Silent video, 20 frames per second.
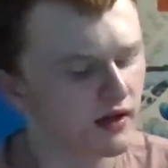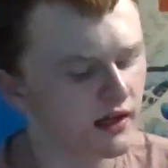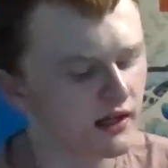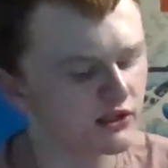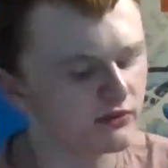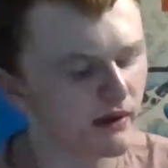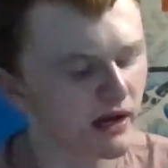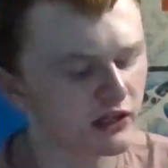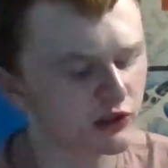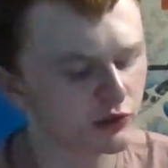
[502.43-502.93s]

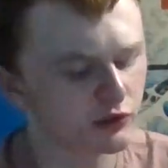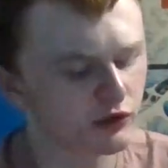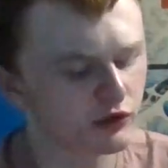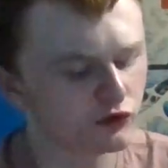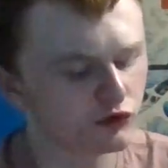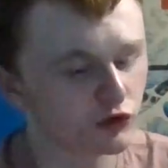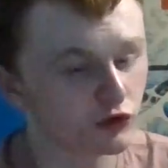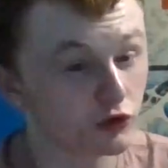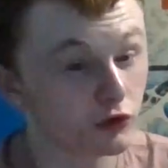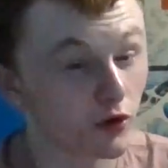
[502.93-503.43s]
his match
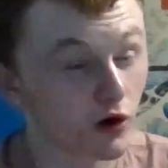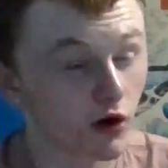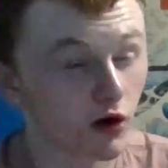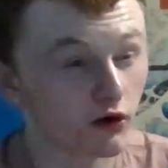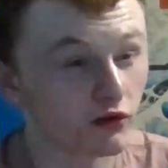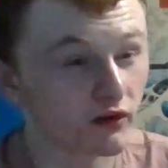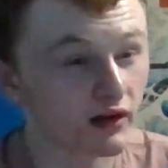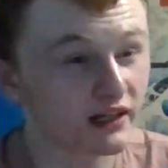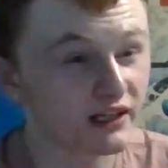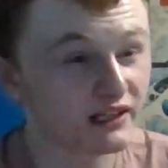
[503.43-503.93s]
with Drew
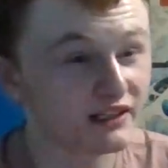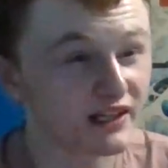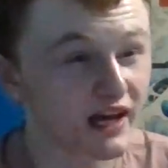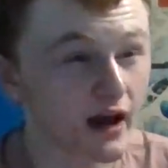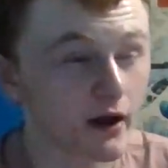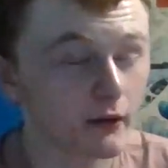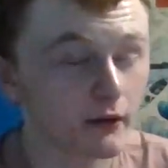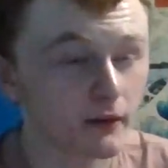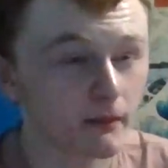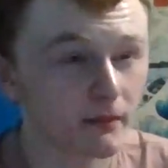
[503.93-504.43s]
already
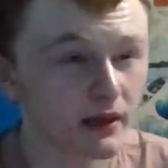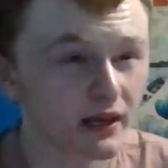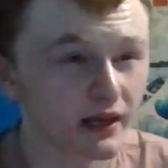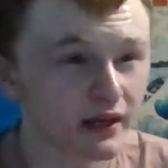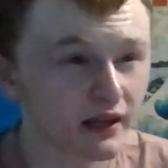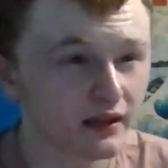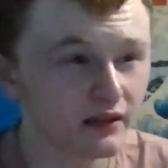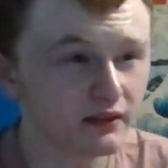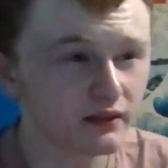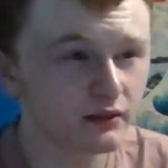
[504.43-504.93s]
down a
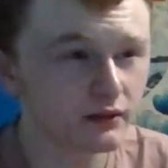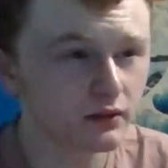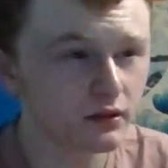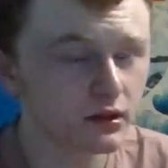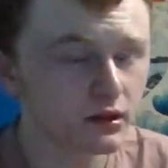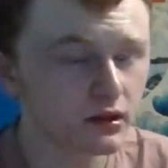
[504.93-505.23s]
pin.